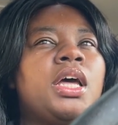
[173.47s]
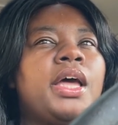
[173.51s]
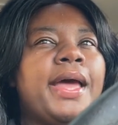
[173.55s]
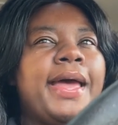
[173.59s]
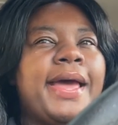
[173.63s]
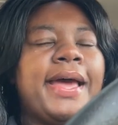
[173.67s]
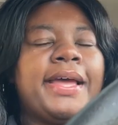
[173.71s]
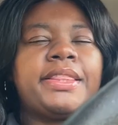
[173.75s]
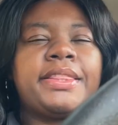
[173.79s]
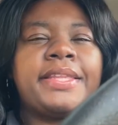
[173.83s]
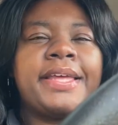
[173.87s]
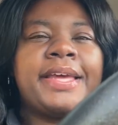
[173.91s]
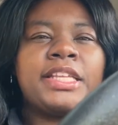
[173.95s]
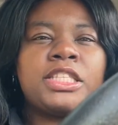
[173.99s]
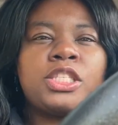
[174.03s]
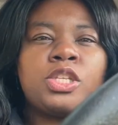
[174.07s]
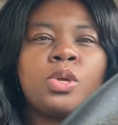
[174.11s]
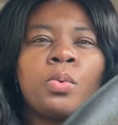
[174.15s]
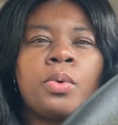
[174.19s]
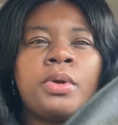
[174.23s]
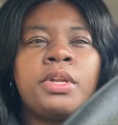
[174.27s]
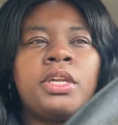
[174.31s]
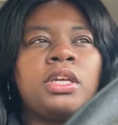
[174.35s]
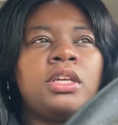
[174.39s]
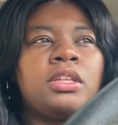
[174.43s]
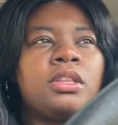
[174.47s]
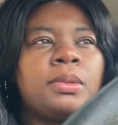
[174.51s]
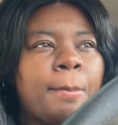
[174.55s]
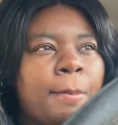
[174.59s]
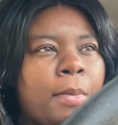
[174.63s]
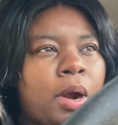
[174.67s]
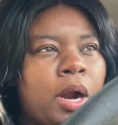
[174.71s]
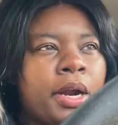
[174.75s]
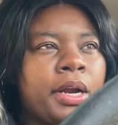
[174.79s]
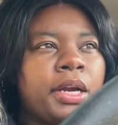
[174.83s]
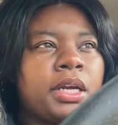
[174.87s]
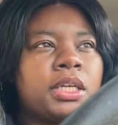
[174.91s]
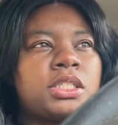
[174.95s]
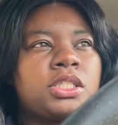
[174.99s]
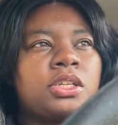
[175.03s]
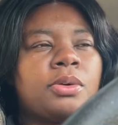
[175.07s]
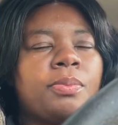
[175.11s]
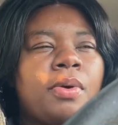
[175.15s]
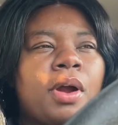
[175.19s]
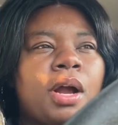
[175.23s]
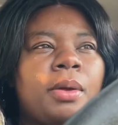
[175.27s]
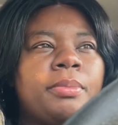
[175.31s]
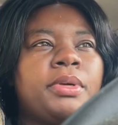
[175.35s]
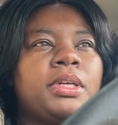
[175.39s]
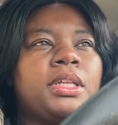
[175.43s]
at that 20th mark so
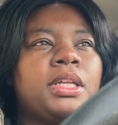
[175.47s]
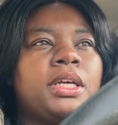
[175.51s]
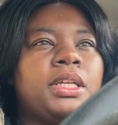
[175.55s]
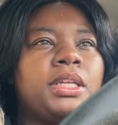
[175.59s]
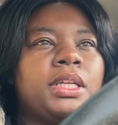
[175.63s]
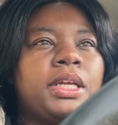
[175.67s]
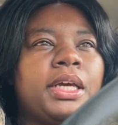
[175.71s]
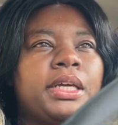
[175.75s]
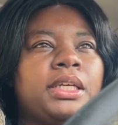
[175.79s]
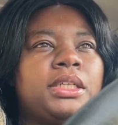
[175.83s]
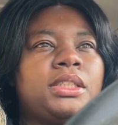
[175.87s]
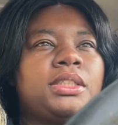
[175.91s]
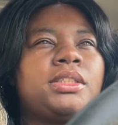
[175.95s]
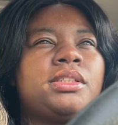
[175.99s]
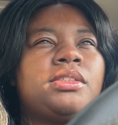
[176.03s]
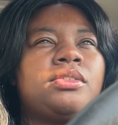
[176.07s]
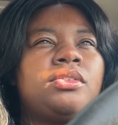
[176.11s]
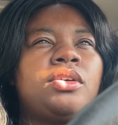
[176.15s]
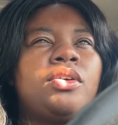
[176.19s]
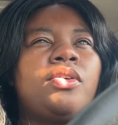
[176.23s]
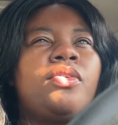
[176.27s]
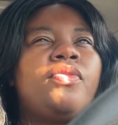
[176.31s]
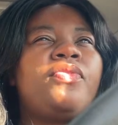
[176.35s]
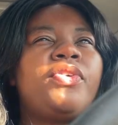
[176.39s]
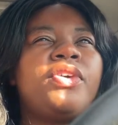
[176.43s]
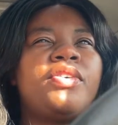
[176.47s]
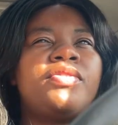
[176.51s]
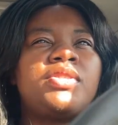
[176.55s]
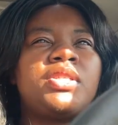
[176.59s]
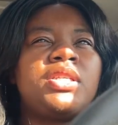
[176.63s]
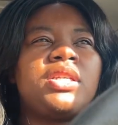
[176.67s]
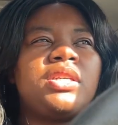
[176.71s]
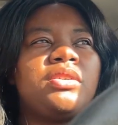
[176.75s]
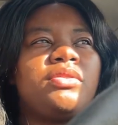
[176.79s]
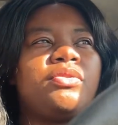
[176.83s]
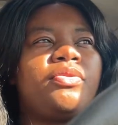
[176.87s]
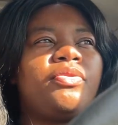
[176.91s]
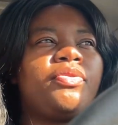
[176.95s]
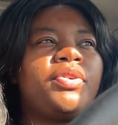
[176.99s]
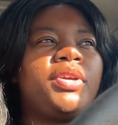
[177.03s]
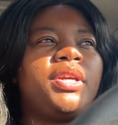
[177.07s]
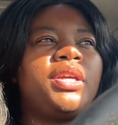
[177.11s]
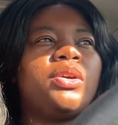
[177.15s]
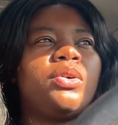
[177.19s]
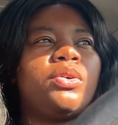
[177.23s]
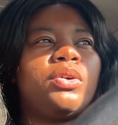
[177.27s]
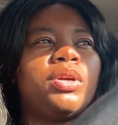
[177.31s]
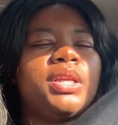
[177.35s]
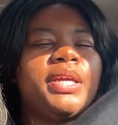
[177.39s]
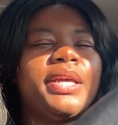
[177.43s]
probably like, like 15
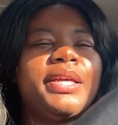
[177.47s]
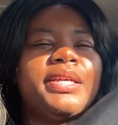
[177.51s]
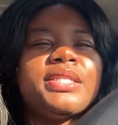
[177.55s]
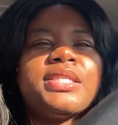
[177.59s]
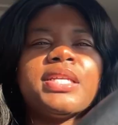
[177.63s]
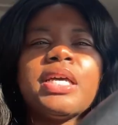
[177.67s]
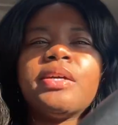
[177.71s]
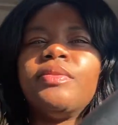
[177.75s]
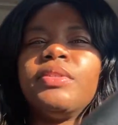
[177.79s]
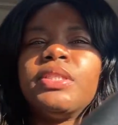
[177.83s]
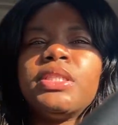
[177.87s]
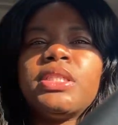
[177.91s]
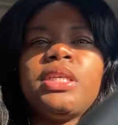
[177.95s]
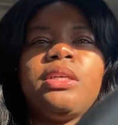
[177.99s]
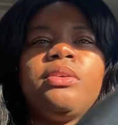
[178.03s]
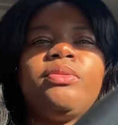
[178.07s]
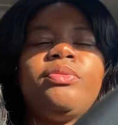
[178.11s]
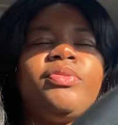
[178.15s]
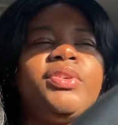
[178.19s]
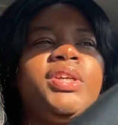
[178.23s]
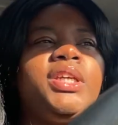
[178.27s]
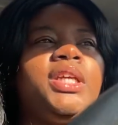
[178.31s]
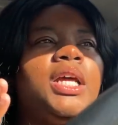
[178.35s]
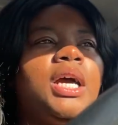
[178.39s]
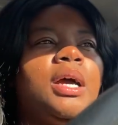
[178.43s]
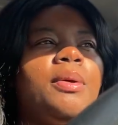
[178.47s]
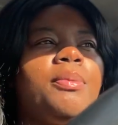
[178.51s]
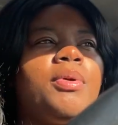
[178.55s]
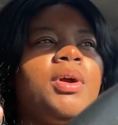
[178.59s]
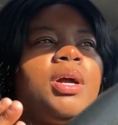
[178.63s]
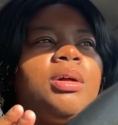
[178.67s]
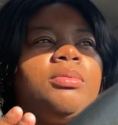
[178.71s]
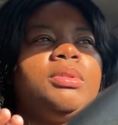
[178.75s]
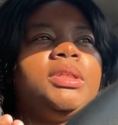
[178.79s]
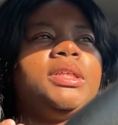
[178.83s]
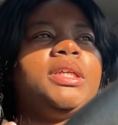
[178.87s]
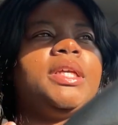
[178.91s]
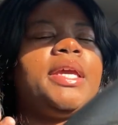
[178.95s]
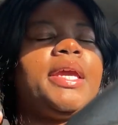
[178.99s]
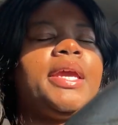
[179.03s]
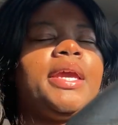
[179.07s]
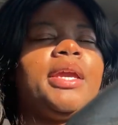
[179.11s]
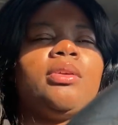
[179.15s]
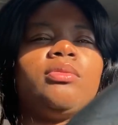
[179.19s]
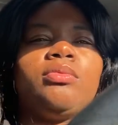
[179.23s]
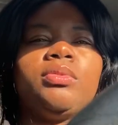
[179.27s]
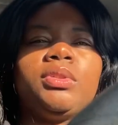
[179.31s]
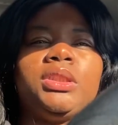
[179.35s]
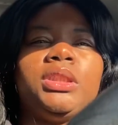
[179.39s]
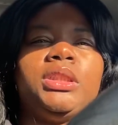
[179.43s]
feet or like 17 feet i probably
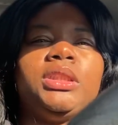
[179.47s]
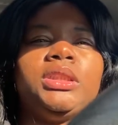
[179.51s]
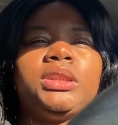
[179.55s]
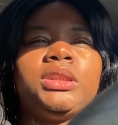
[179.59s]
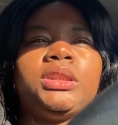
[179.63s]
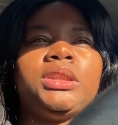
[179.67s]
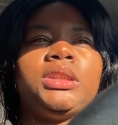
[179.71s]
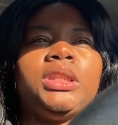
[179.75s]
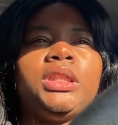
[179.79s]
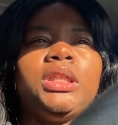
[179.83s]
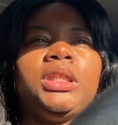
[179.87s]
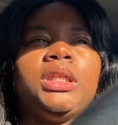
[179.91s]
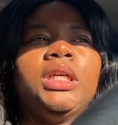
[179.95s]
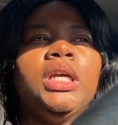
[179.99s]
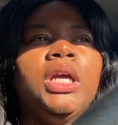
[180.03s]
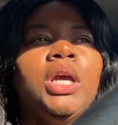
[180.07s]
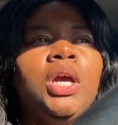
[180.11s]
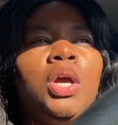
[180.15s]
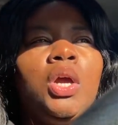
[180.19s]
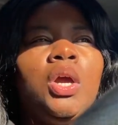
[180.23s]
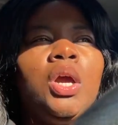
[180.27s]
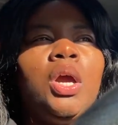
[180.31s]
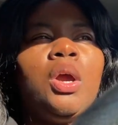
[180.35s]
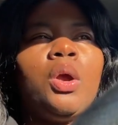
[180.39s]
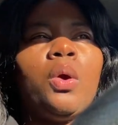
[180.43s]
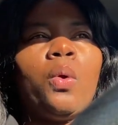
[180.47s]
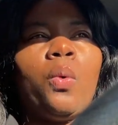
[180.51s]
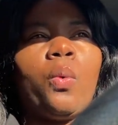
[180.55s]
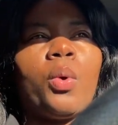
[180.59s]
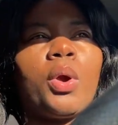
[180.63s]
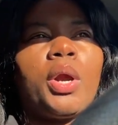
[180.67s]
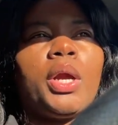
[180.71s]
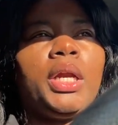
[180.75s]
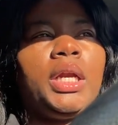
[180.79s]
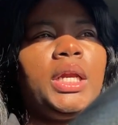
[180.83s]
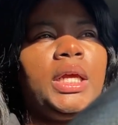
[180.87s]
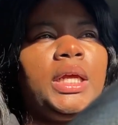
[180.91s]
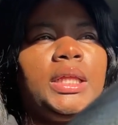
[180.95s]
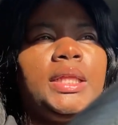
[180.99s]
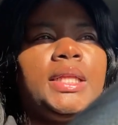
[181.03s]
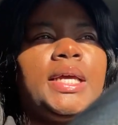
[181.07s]
can't really see wording